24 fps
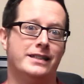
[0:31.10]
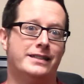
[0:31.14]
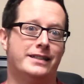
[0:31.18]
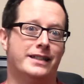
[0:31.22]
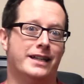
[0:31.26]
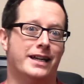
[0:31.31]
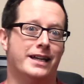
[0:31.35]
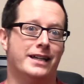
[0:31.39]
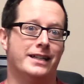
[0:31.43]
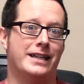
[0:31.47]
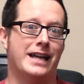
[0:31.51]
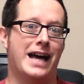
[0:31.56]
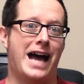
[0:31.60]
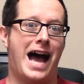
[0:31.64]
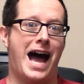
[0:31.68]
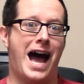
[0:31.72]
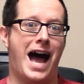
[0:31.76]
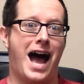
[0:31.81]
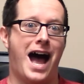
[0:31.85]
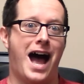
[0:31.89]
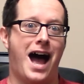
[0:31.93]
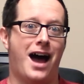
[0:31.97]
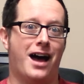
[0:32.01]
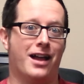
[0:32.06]
said,
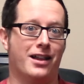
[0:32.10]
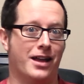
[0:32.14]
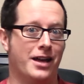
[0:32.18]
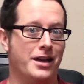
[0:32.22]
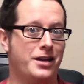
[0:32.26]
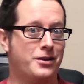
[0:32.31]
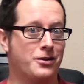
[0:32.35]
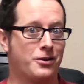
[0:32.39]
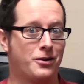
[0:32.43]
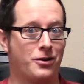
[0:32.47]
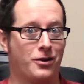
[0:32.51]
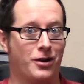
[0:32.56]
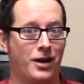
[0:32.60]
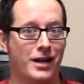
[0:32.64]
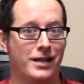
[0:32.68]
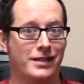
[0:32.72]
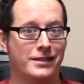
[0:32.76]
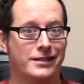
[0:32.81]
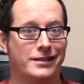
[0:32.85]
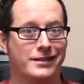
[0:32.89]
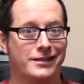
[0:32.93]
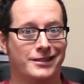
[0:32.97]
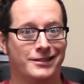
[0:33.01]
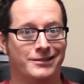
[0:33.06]
"I like your
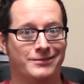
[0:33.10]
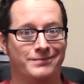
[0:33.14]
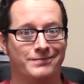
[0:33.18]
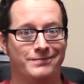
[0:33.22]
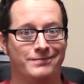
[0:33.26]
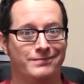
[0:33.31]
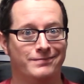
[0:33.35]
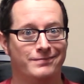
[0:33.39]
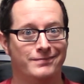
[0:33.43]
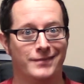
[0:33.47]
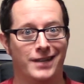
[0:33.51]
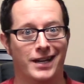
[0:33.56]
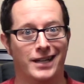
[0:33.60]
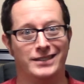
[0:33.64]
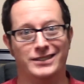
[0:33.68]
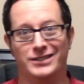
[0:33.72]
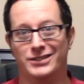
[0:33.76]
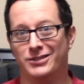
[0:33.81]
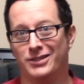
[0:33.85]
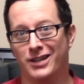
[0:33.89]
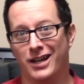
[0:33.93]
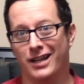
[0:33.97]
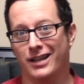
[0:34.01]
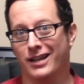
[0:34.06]
Christ. I
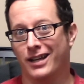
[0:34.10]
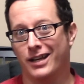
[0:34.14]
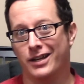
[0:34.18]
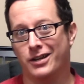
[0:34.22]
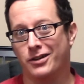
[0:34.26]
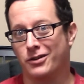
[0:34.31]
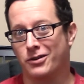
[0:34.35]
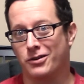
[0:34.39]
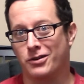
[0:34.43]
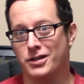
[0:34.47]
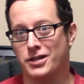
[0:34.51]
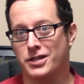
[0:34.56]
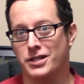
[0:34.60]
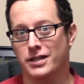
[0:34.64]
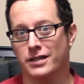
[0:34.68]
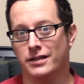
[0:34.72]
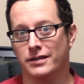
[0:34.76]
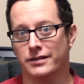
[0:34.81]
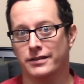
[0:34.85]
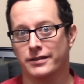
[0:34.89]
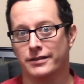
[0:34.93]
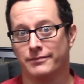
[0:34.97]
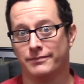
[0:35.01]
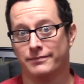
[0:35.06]
do not like your
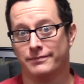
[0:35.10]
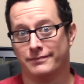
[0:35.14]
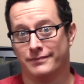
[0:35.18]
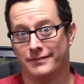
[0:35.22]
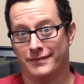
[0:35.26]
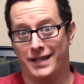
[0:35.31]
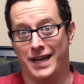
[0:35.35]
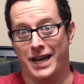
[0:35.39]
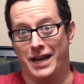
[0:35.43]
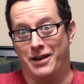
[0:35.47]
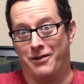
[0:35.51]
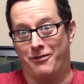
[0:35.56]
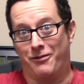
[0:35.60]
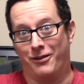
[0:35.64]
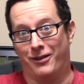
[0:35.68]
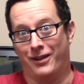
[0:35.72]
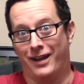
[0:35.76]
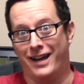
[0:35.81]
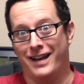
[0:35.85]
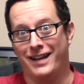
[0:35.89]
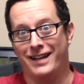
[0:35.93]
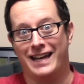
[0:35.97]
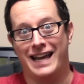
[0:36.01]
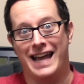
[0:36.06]
Christians." Can you
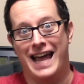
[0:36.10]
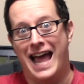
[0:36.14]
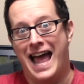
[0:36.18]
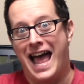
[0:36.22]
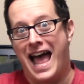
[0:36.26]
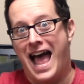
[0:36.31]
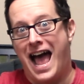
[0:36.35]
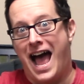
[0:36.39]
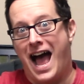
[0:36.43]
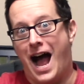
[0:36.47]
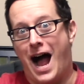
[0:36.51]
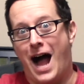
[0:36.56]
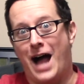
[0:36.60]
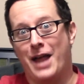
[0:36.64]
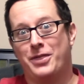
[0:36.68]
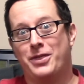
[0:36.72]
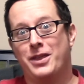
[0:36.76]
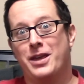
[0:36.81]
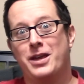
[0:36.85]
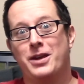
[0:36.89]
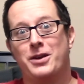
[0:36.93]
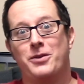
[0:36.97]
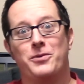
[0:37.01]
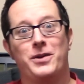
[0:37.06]
relate? I
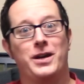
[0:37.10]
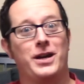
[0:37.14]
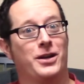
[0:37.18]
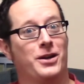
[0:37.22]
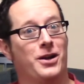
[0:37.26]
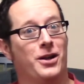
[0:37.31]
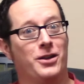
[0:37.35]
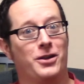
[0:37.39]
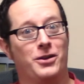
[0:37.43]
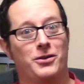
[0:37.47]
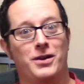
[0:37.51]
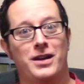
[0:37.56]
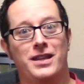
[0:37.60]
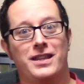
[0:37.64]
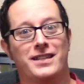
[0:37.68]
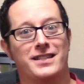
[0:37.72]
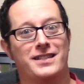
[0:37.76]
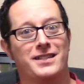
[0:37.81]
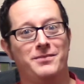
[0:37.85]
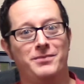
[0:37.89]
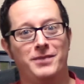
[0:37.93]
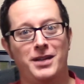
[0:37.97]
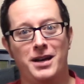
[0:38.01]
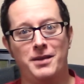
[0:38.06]
think we can all agree
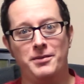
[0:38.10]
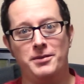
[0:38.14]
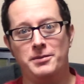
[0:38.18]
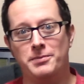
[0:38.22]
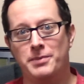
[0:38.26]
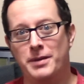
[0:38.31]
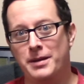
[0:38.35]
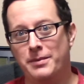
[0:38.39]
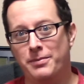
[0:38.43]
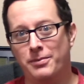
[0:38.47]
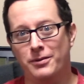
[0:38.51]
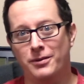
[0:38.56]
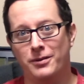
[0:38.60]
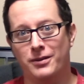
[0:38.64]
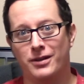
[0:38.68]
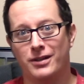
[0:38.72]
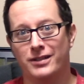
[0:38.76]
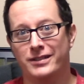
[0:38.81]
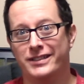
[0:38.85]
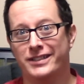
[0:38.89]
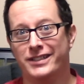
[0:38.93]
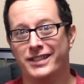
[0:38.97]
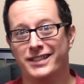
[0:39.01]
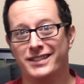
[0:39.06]
that sometimes people
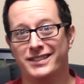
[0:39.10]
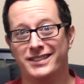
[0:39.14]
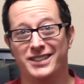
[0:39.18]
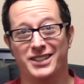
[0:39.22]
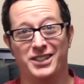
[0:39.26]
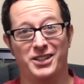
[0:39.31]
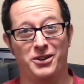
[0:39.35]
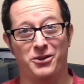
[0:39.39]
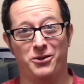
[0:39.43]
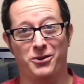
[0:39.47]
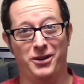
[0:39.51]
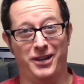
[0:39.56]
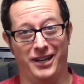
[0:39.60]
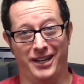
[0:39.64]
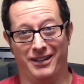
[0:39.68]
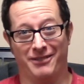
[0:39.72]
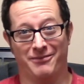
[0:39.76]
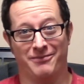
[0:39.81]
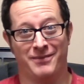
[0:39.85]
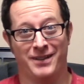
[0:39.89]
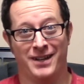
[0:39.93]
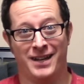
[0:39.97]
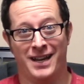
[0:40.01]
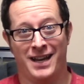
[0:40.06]
are just
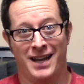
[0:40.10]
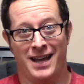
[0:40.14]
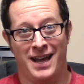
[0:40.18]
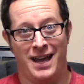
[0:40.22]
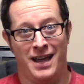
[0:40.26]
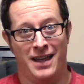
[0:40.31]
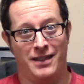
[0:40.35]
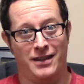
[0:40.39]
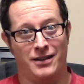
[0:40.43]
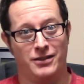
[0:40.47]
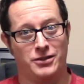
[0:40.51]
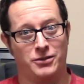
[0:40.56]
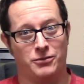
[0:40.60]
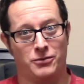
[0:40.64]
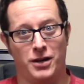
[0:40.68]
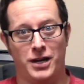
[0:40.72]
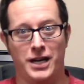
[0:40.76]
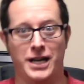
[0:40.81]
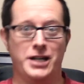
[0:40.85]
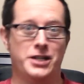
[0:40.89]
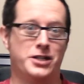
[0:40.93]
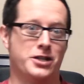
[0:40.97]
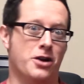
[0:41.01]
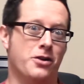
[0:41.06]
annoying. There's a
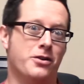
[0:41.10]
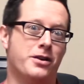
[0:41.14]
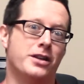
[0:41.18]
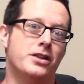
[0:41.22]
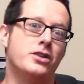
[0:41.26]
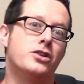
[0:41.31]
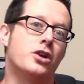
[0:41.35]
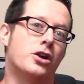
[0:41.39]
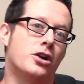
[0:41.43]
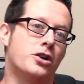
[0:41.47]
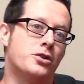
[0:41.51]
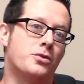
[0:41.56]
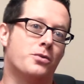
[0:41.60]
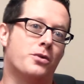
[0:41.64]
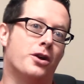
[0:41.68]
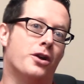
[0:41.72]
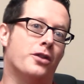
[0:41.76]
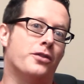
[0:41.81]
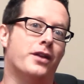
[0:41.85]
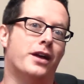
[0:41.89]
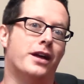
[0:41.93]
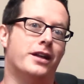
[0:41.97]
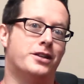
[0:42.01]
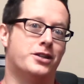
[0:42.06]
running joke in church
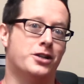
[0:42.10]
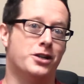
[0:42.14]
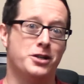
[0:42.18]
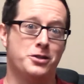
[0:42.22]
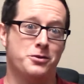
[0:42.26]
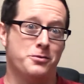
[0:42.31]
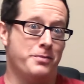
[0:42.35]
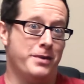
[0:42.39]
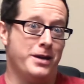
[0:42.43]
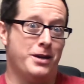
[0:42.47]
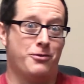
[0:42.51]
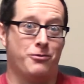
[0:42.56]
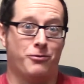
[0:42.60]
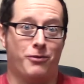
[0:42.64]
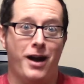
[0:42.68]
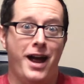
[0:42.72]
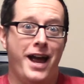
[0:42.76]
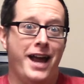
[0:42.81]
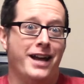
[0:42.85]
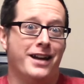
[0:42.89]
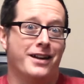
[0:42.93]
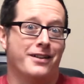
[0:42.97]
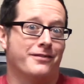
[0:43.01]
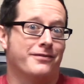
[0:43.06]
world that church would be
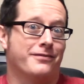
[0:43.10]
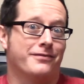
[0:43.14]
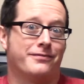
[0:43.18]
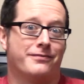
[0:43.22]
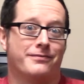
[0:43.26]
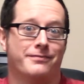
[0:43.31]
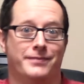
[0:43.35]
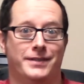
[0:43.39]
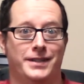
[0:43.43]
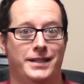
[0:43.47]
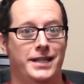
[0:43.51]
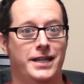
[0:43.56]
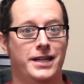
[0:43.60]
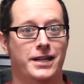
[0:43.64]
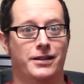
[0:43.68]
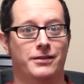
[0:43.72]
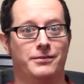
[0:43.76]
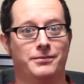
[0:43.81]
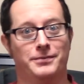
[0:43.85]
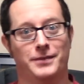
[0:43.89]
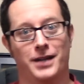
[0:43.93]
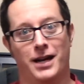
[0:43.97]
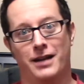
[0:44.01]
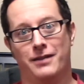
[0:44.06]
great if,
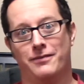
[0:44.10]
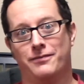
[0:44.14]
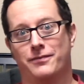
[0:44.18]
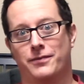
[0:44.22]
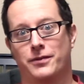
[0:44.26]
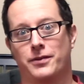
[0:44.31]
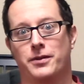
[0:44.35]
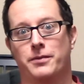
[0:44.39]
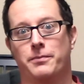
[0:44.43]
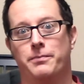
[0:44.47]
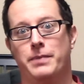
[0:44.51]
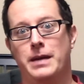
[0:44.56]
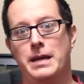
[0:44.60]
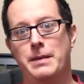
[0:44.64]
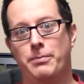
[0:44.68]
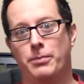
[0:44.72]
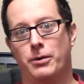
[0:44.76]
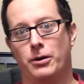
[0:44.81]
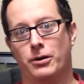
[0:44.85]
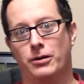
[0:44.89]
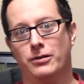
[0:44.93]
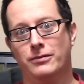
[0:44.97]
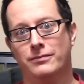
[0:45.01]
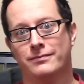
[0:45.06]
not for the
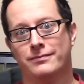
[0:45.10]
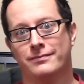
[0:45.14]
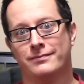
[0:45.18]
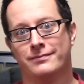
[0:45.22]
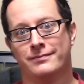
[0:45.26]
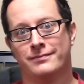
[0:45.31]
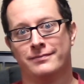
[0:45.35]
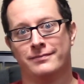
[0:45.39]
people.